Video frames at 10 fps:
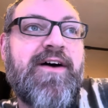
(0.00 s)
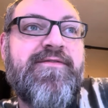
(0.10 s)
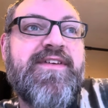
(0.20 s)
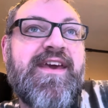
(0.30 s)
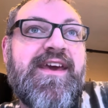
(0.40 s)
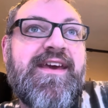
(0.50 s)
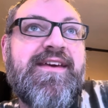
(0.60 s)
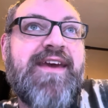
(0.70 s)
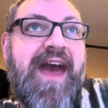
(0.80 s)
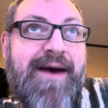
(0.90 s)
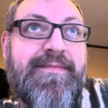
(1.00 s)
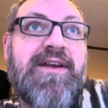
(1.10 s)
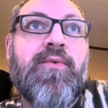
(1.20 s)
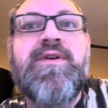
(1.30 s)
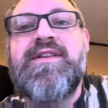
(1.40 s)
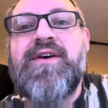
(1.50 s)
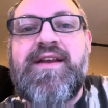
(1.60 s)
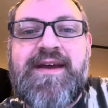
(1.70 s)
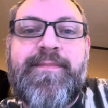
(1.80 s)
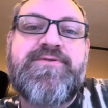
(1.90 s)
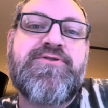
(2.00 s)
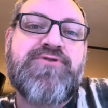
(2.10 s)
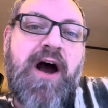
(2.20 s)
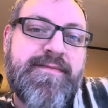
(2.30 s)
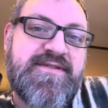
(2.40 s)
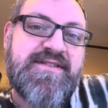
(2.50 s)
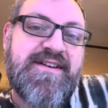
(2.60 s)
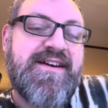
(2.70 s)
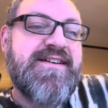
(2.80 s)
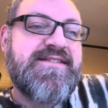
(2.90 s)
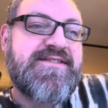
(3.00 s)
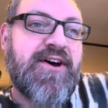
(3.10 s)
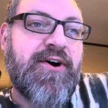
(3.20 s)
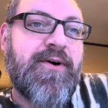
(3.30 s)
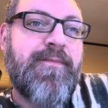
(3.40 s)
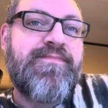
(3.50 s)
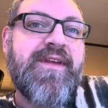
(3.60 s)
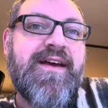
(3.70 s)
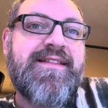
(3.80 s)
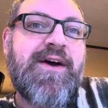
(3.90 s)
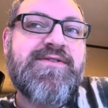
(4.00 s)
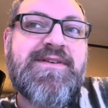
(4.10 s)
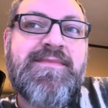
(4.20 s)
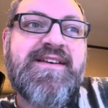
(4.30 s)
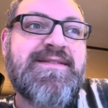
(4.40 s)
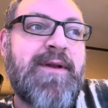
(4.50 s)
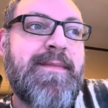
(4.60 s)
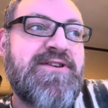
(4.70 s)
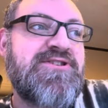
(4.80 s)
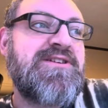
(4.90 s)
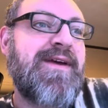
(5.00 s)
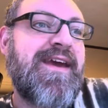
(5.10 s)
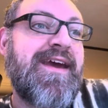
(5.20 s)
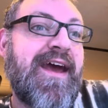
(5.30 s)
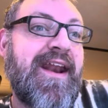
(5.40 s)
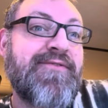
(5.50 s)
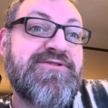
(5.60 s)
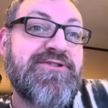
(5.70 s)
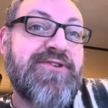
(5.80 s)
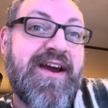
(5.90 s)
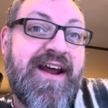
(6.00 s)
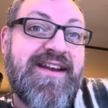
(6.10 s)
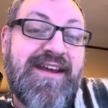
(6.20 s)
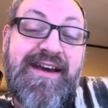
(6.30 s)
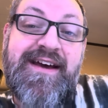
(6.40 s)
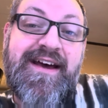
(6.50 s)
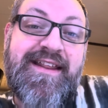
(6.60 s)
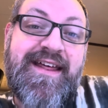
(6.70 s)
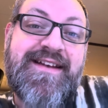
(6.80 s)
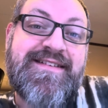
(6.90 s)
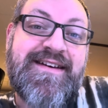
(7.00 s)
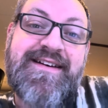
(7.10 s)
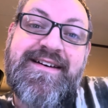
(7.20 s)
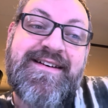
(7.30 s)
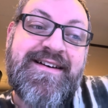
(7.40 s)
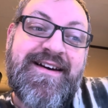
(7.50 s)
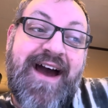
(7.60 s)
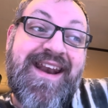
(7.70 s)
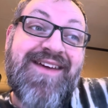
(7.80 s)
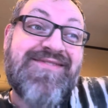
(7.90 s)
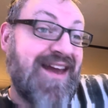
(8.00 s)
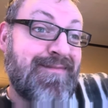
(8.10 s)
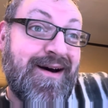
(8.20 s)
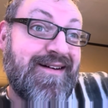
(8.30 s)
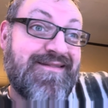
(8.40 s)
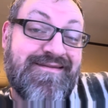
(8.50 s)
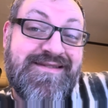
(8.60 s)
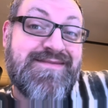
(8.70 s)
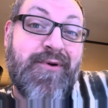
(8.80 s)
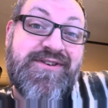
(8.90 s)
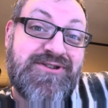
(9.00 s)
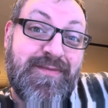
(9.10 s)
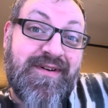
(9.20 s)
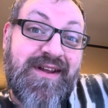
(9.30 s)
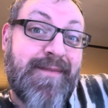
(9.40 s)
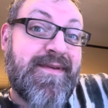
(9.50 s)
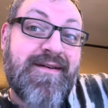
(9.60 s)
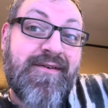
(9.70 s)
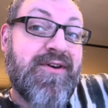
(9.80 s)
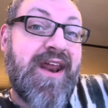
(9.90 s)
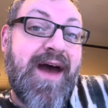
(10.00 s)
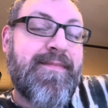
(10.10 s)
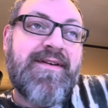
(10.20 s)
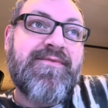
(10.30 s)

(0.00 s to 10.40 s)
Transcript: of the cabinet when the temperature drops. So that was something somebody mentioned to me and it was a great idea that uh, I didn't even think about was the moisture buildup that could happen